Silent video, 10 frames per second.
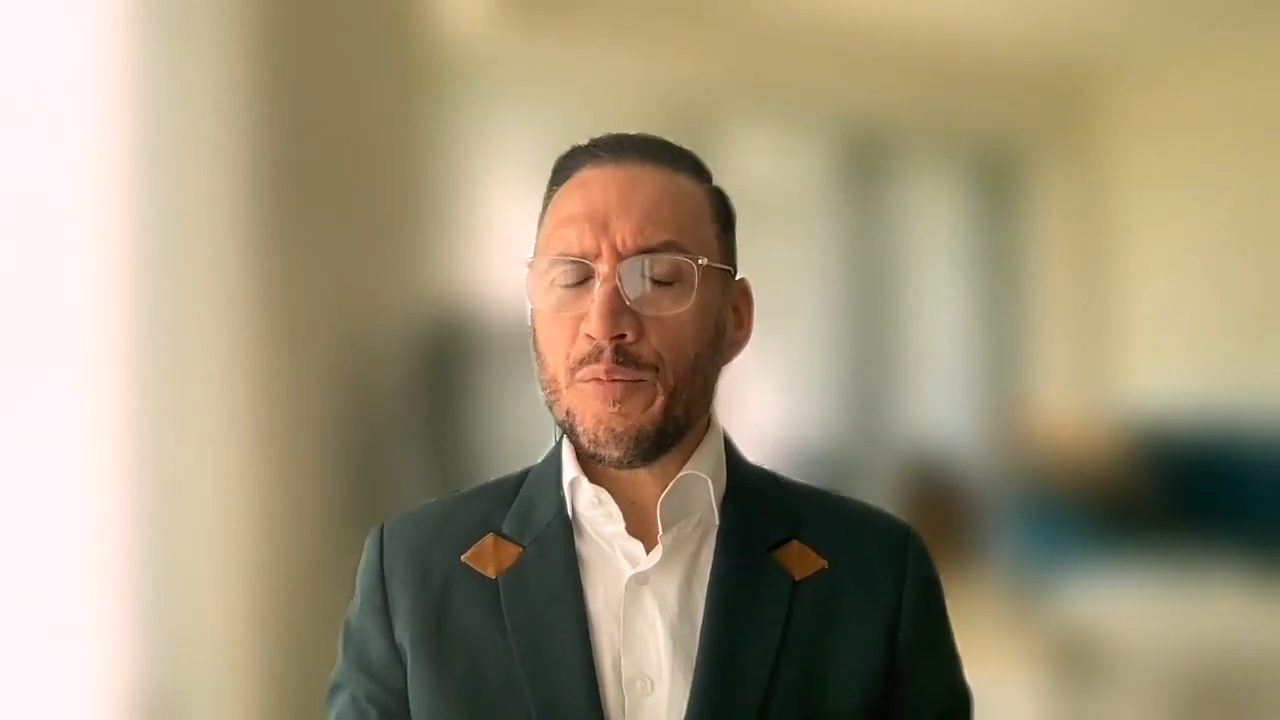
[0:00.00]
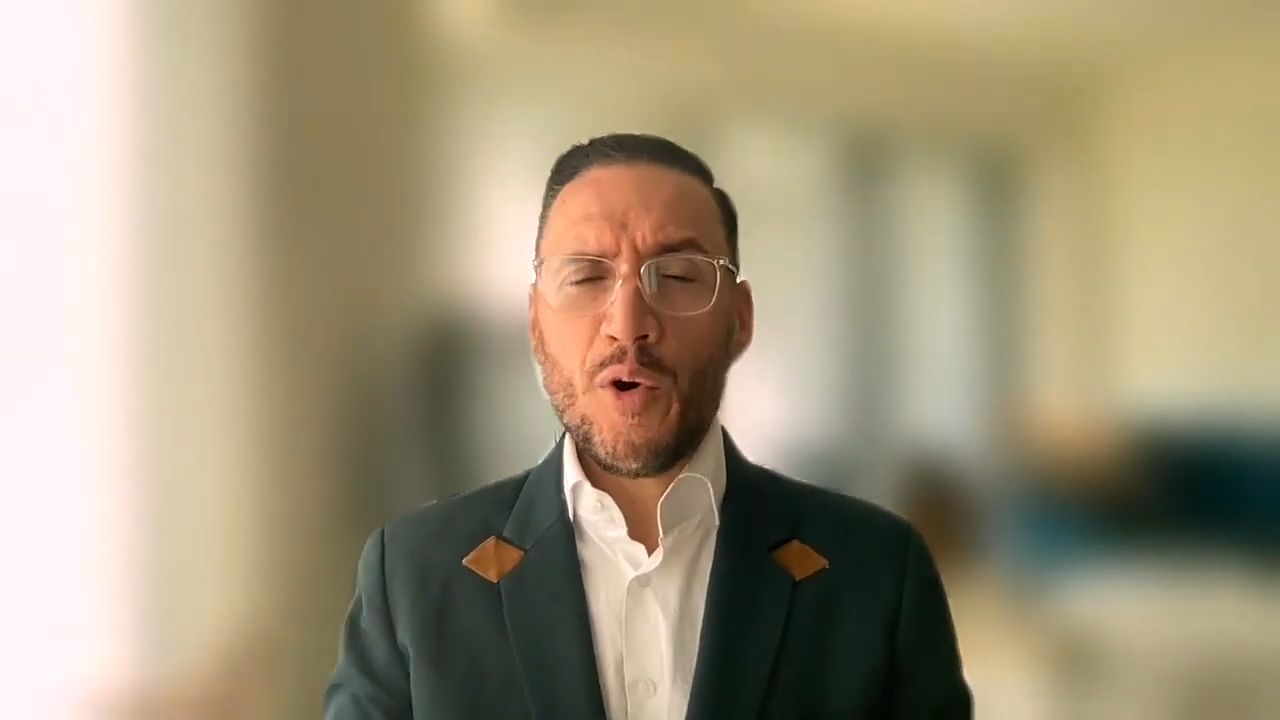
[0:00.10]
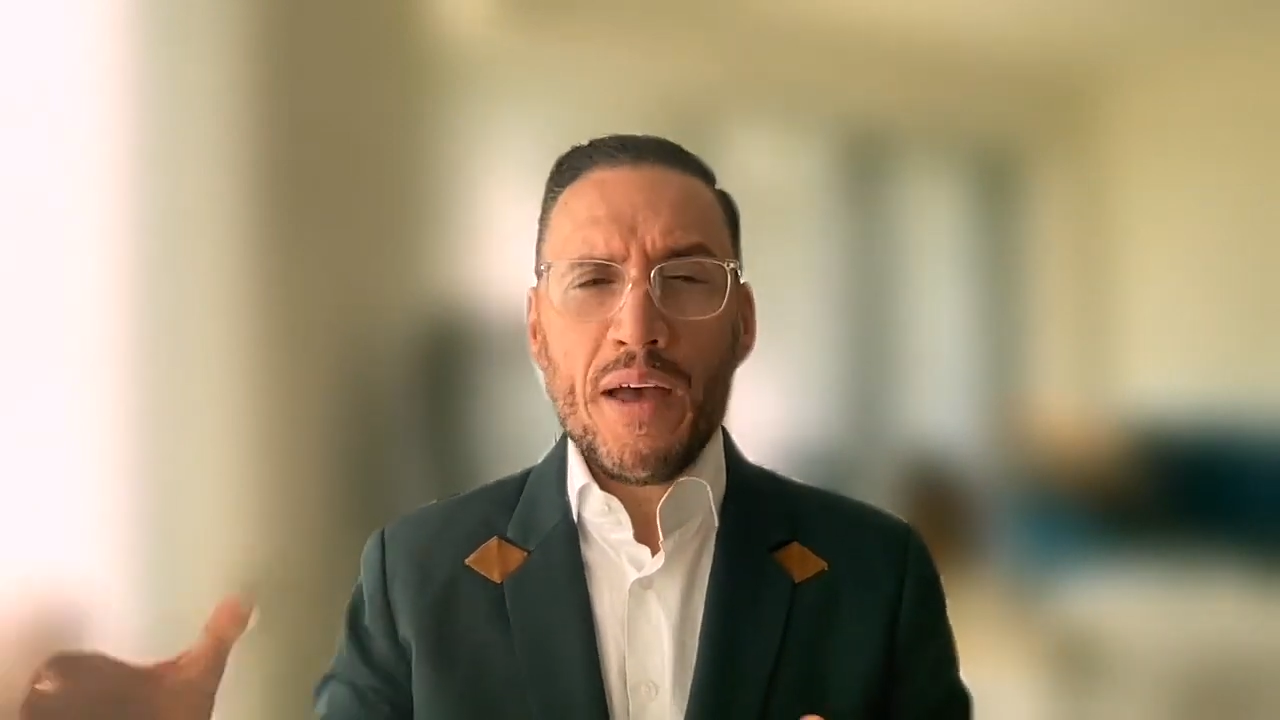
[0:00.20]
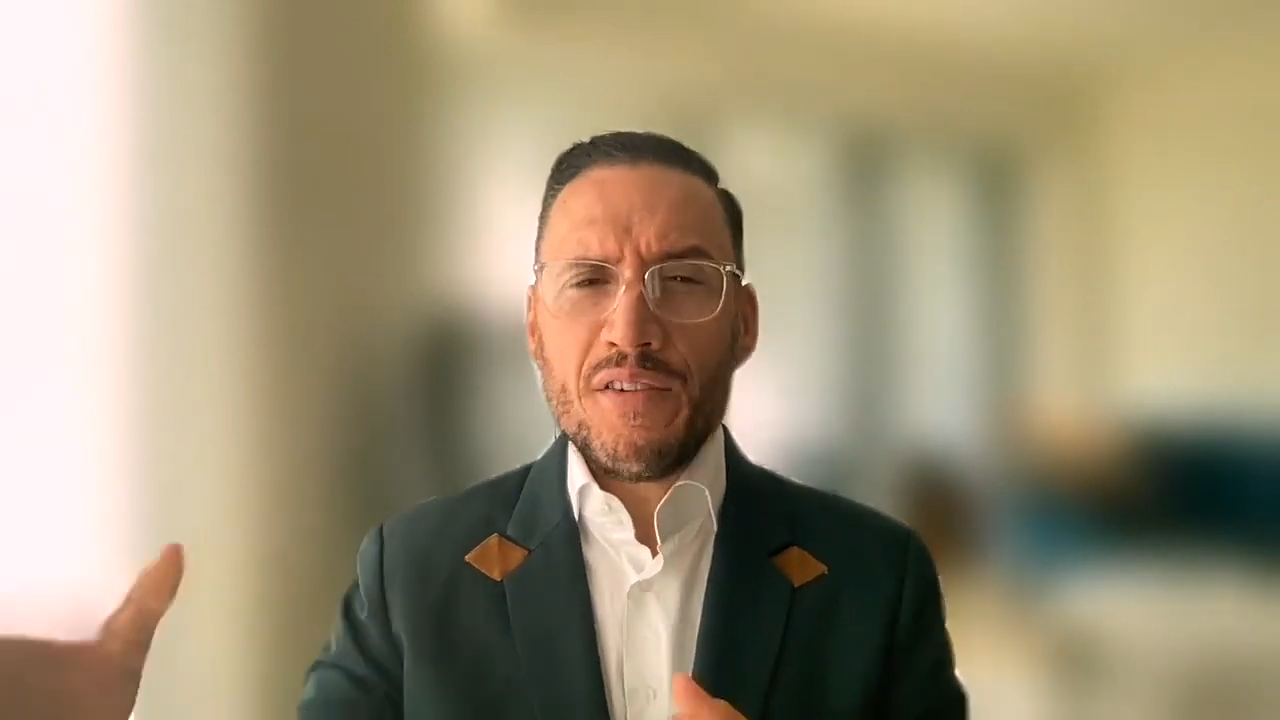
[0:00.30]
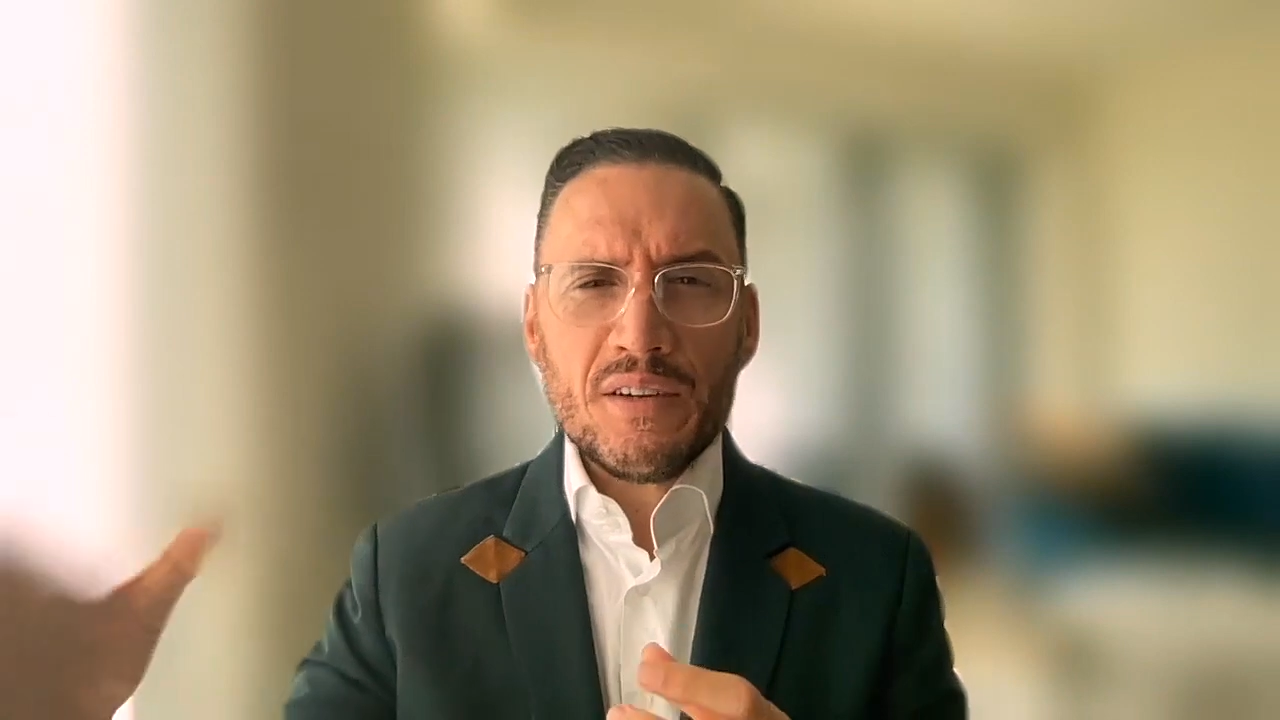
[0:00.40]

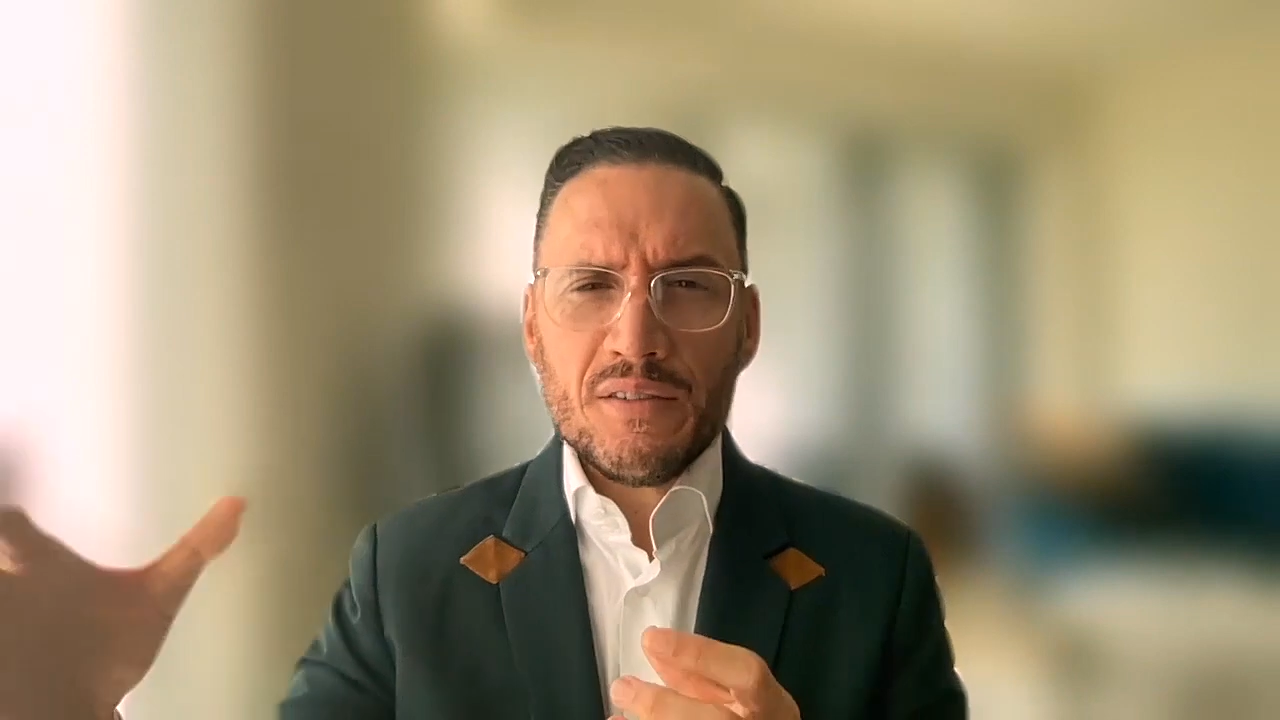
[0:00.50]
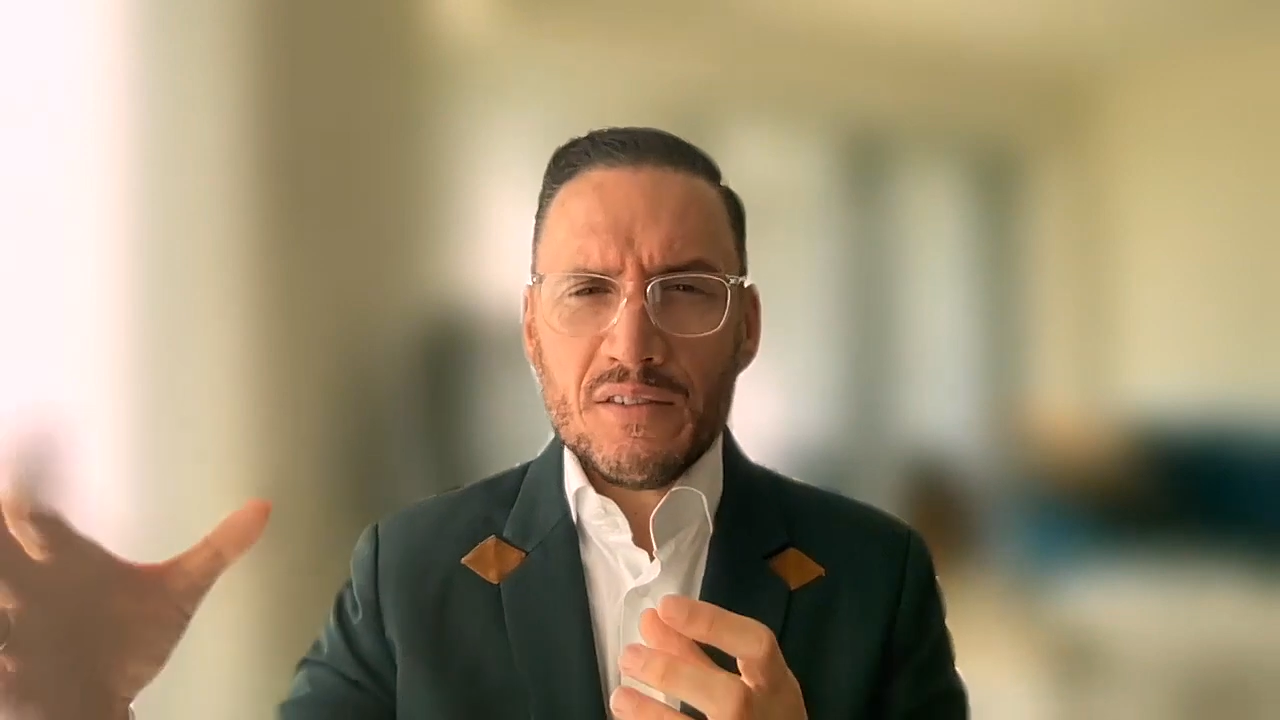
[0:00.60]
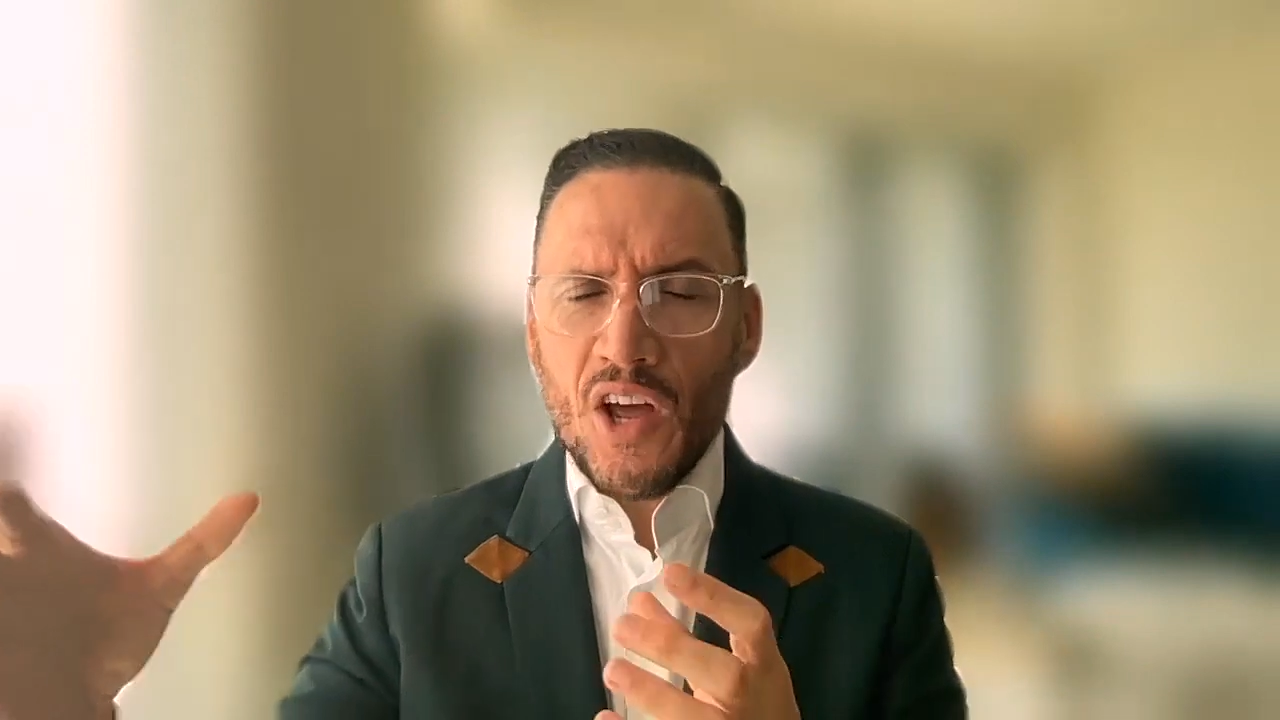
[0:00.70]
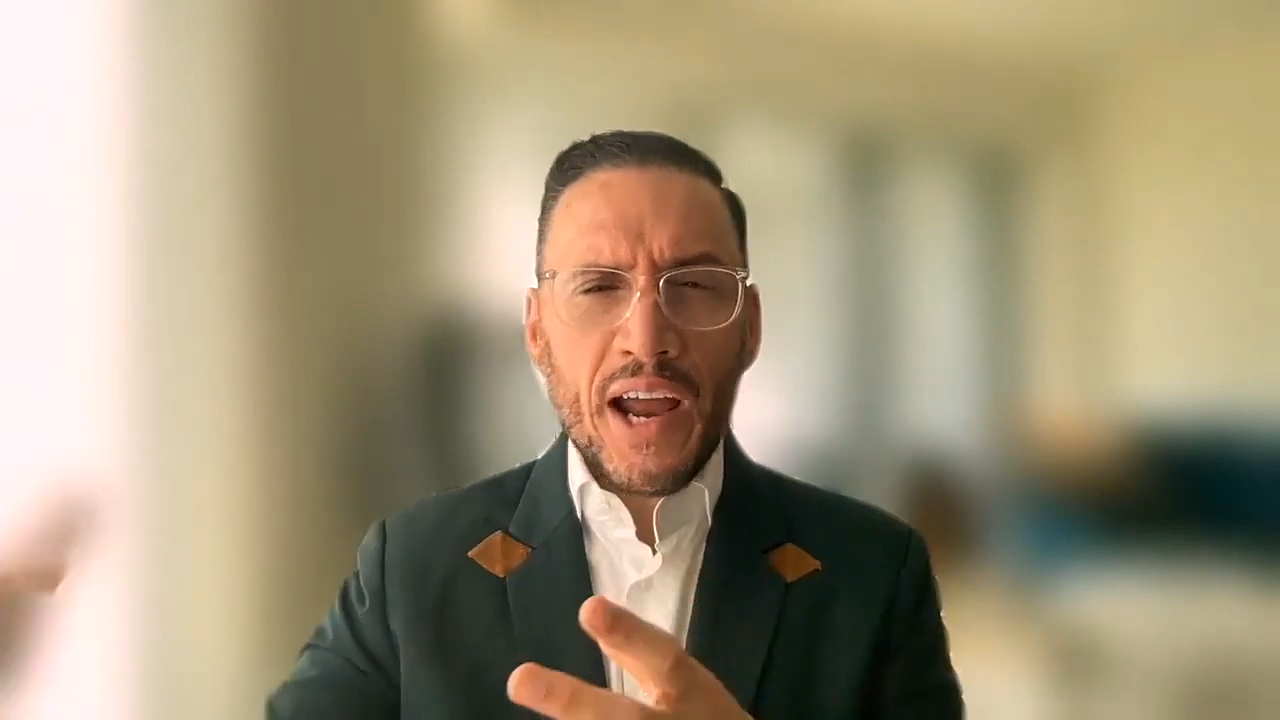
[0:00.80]
private